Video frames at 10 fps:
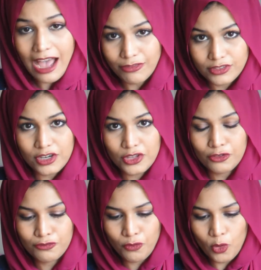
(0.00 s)
after
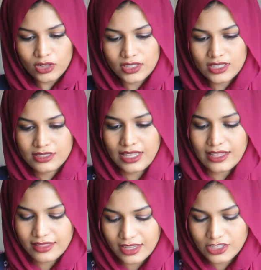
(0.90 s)
you fold this
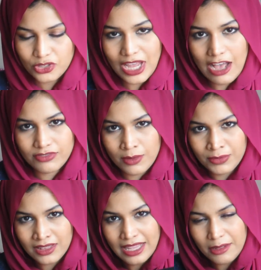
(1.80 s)
like this, you have
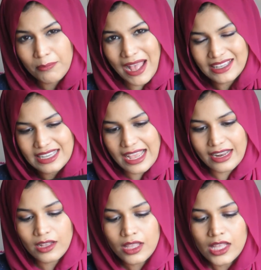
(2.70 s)
something like a
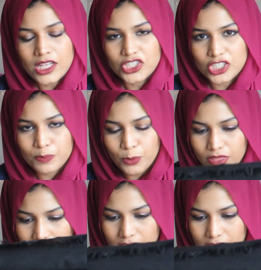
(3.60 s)
bandana. Just put